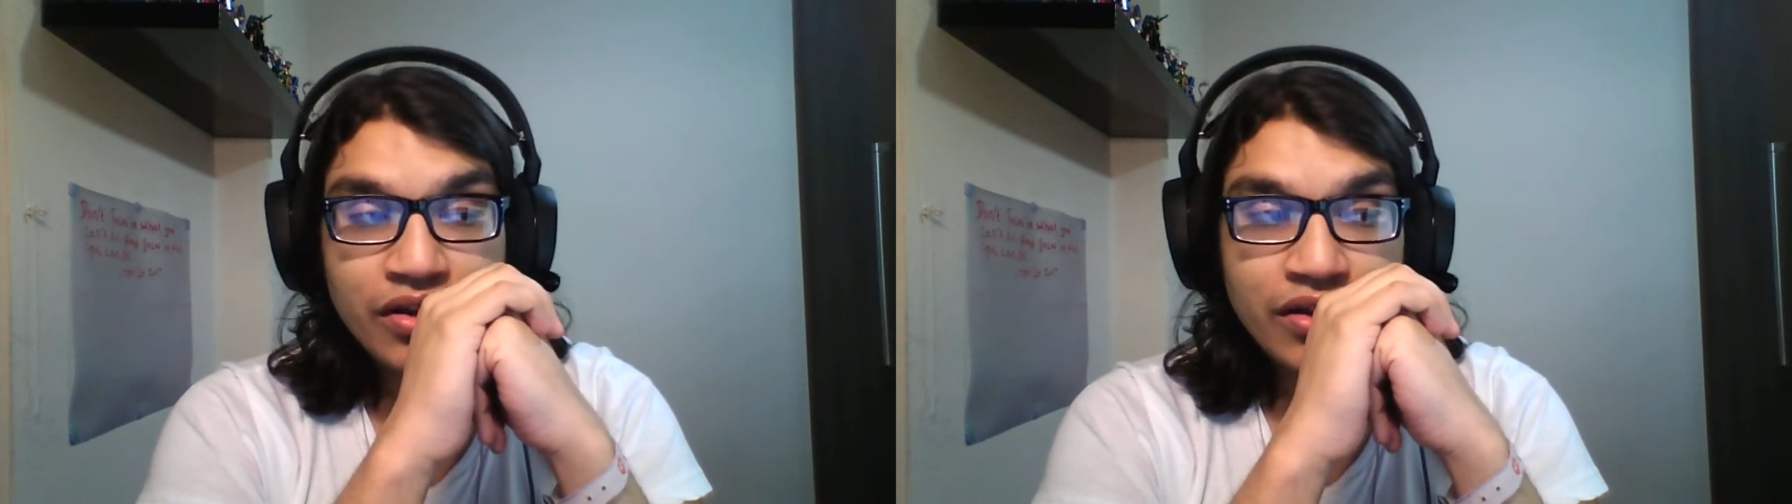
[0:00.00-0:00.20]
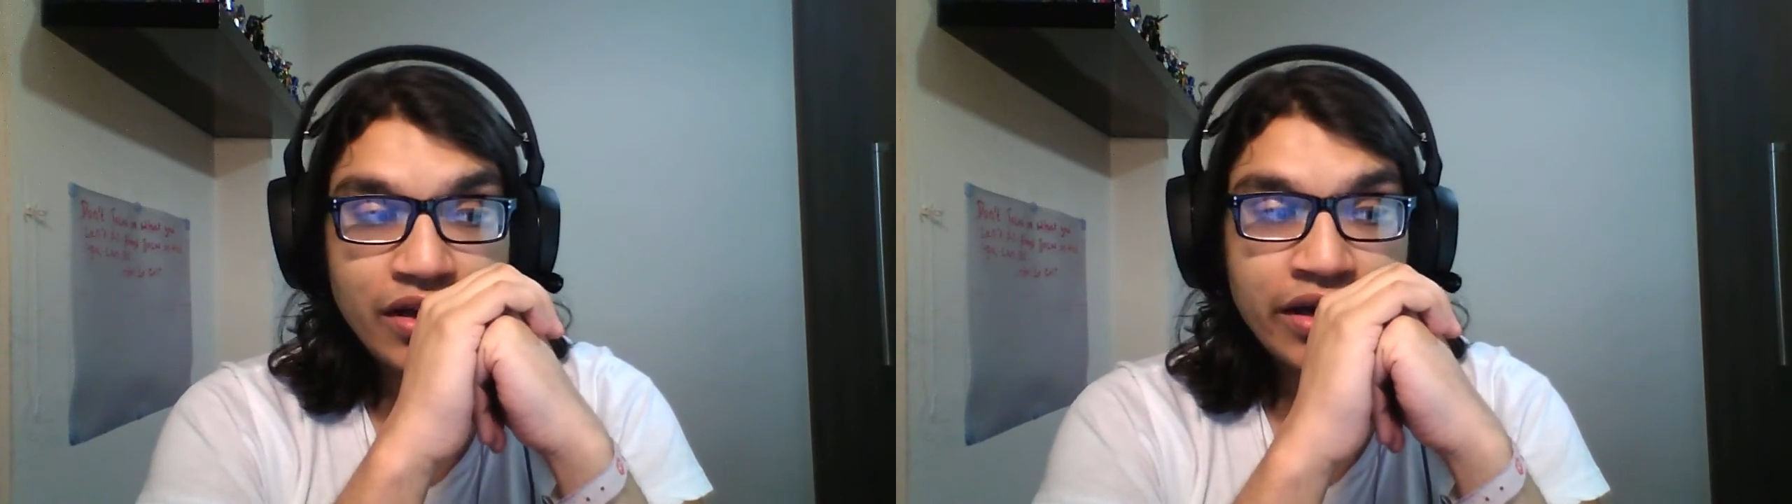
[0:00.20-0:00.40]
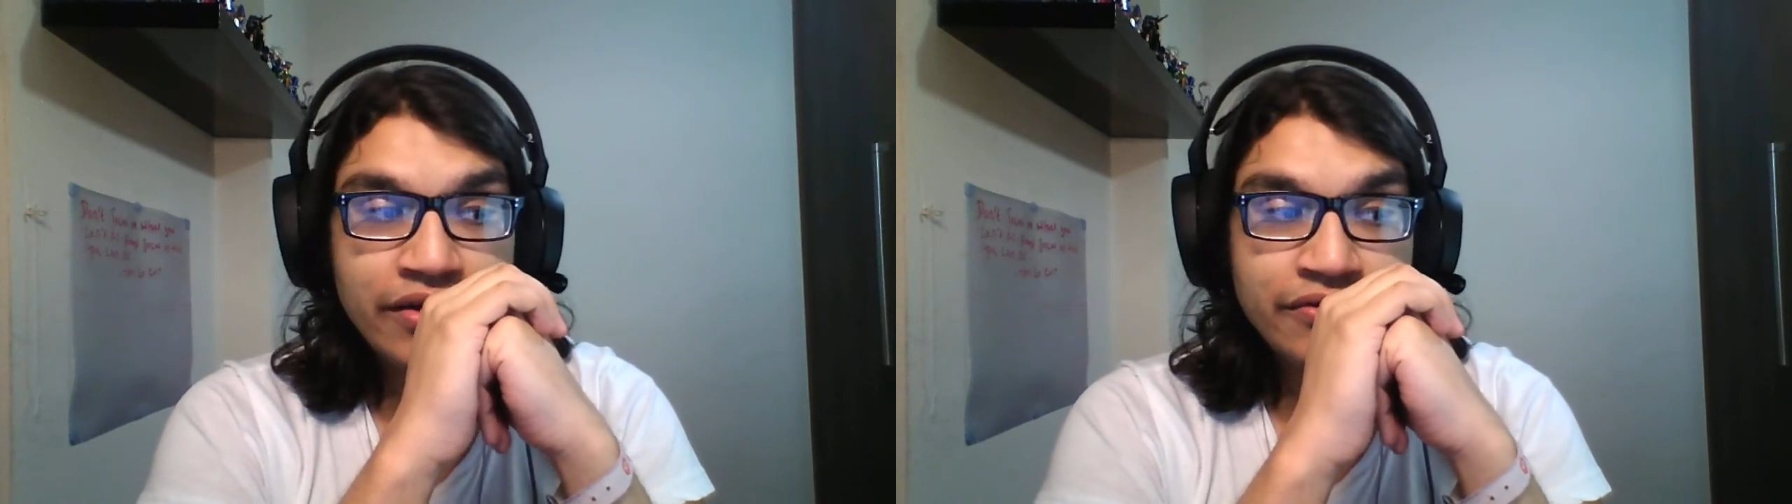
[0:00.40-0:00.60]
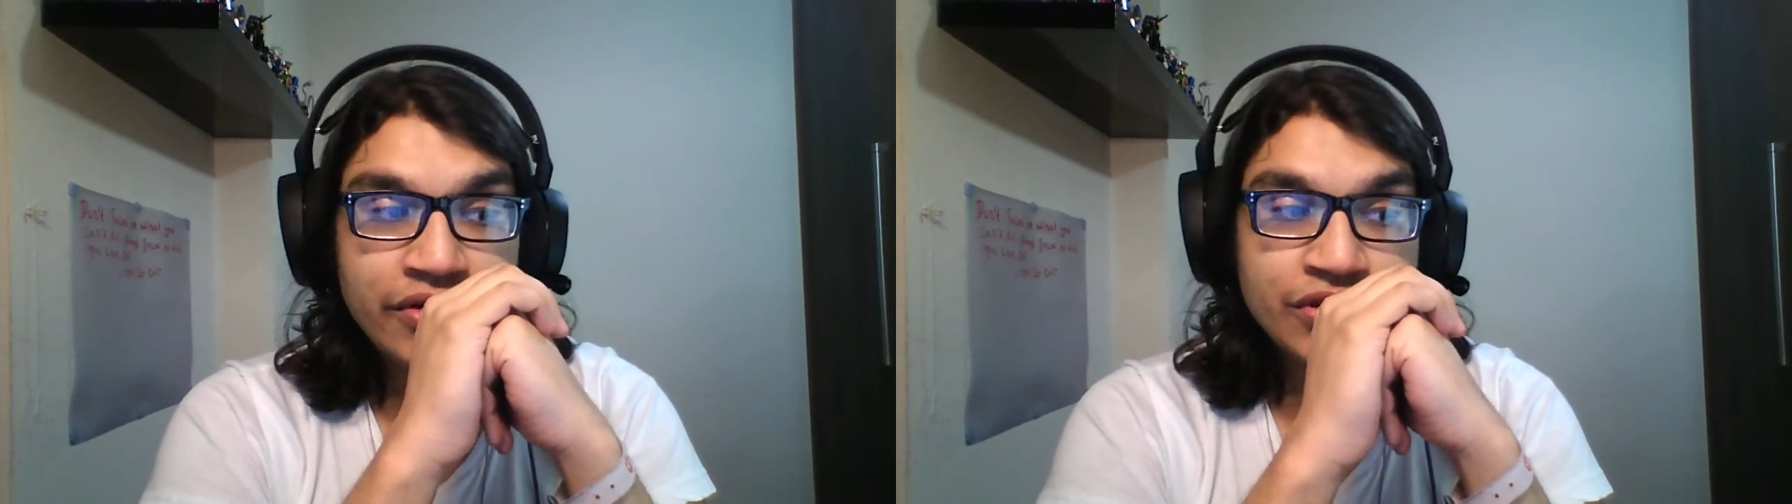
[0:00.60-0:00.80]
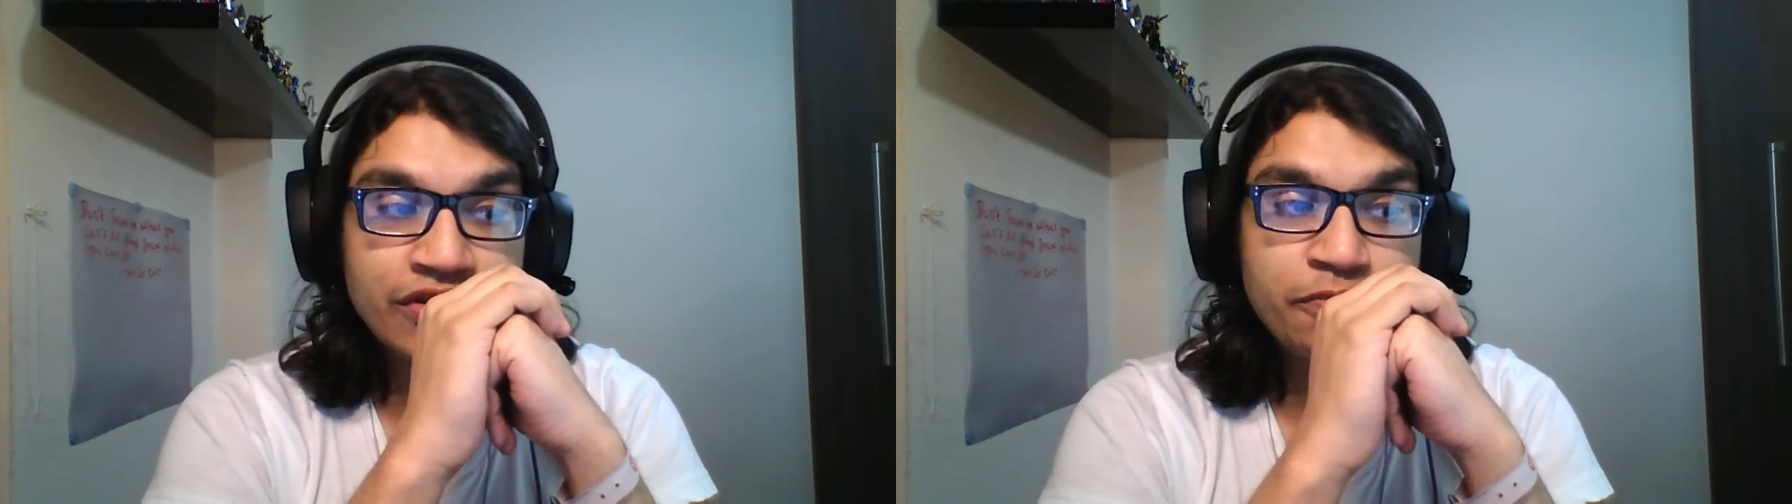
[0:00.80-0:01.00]

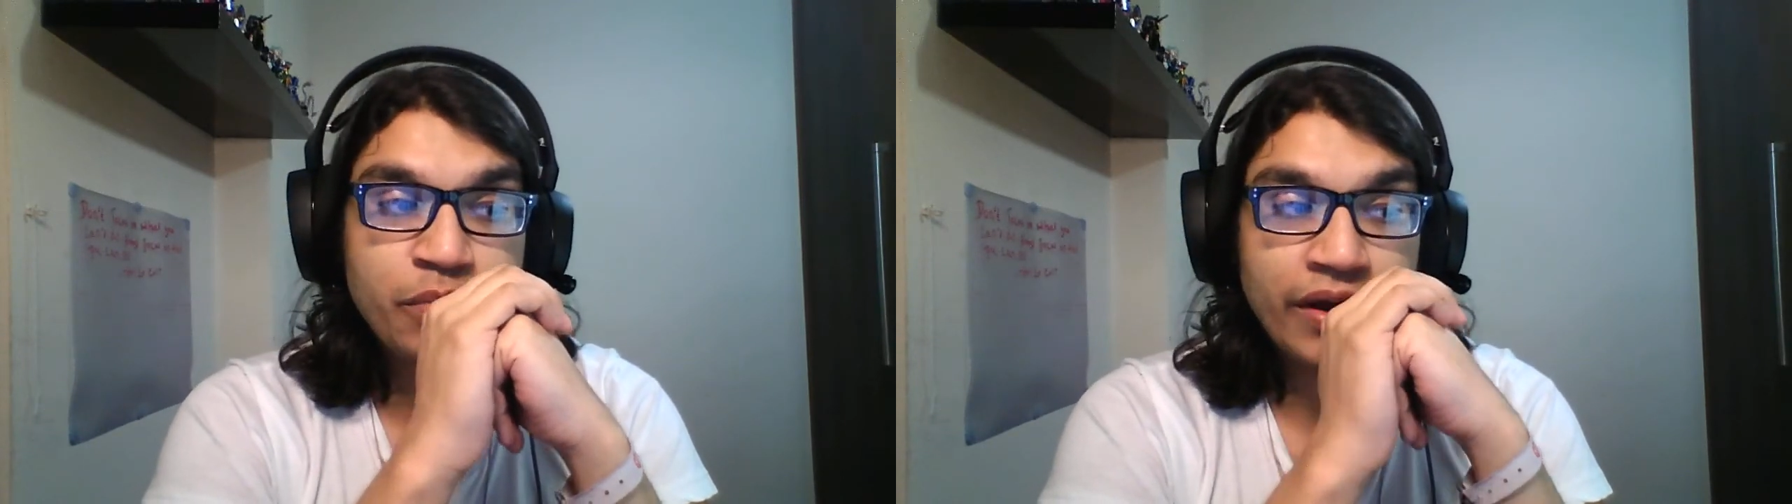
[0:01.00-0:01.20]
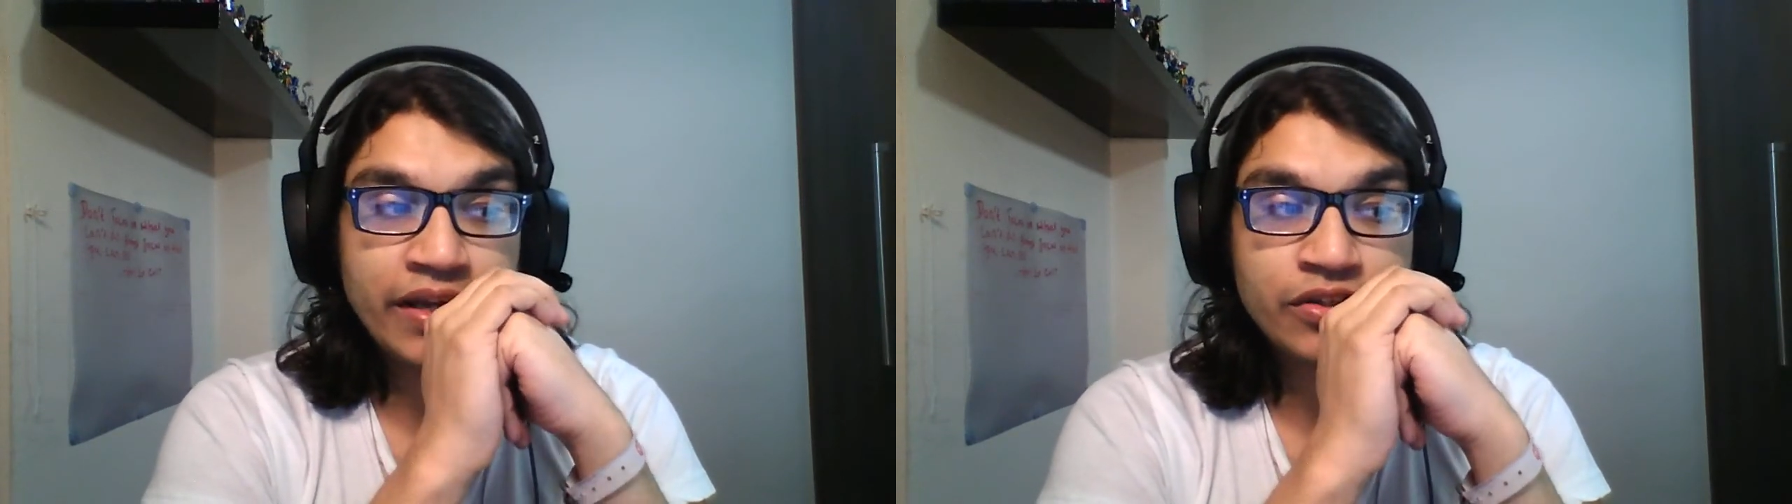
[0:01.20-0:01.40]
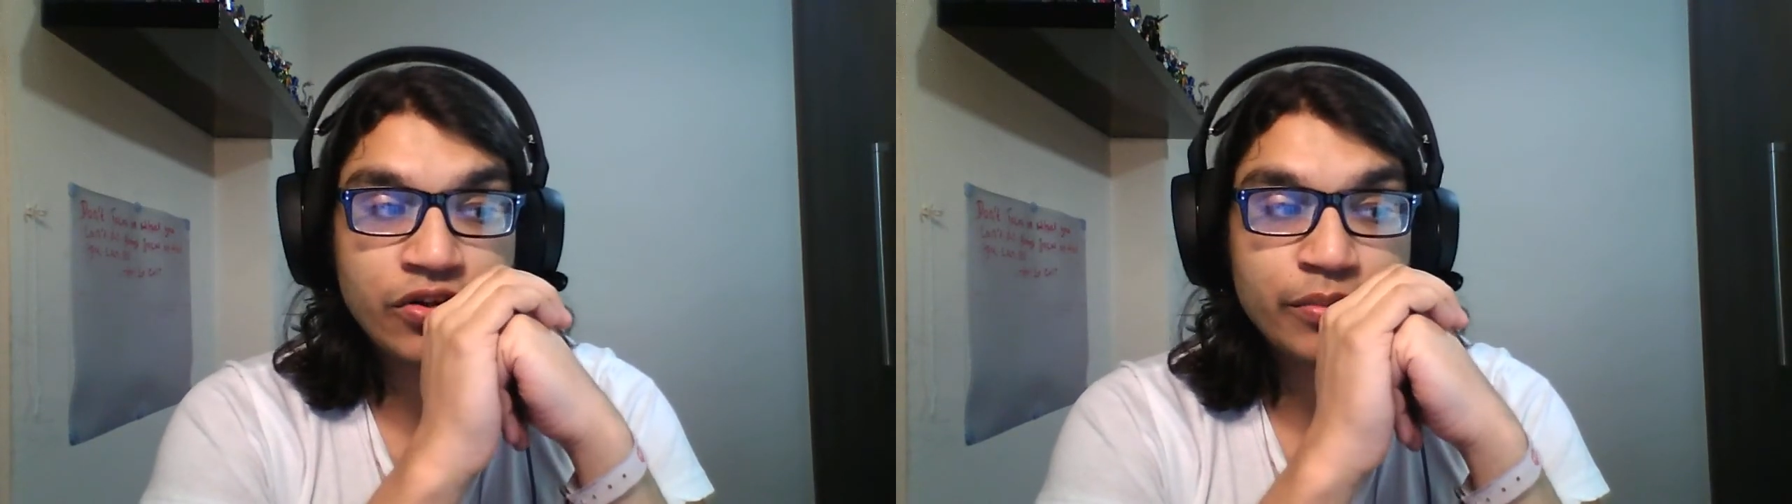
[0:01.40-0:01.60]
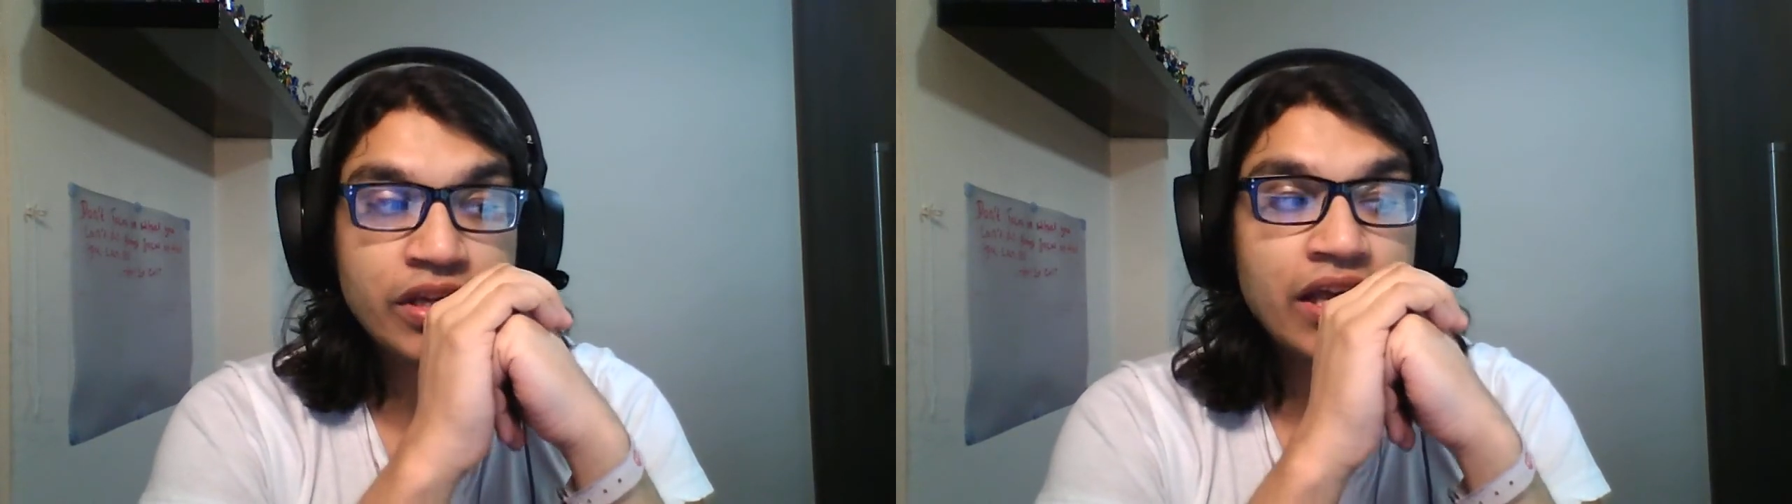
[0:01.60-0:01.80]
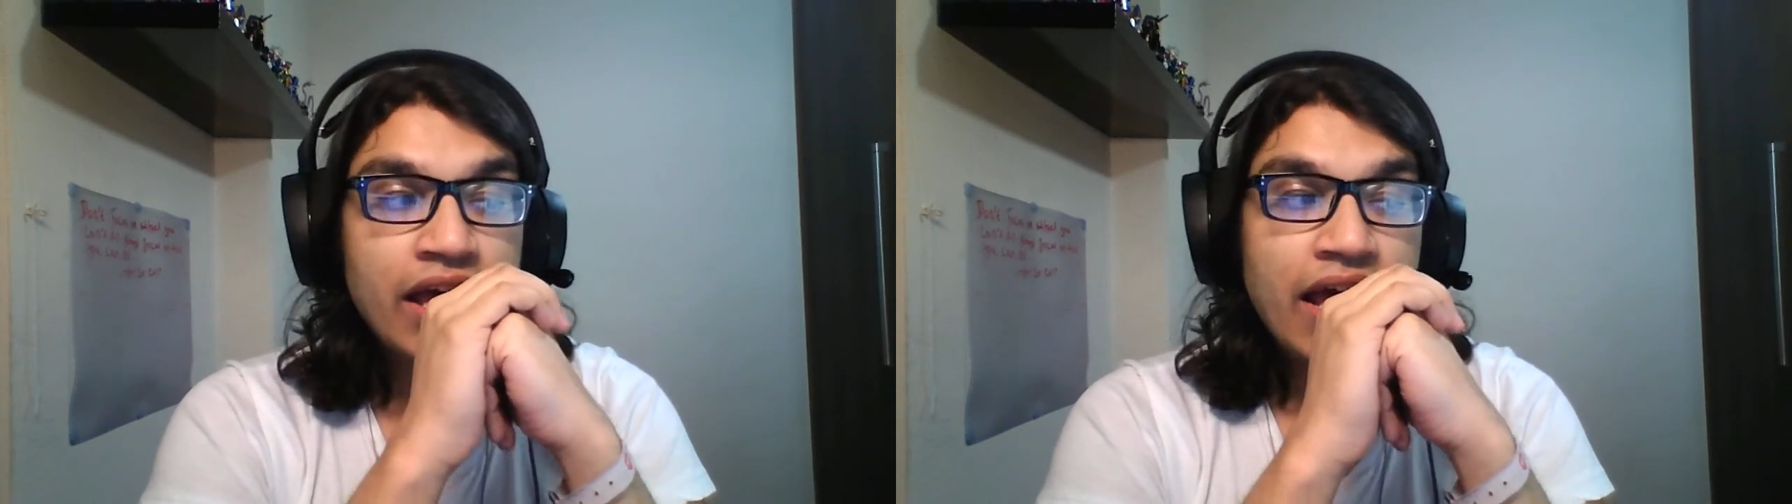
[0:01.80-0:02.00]
version of Pokken Tournament,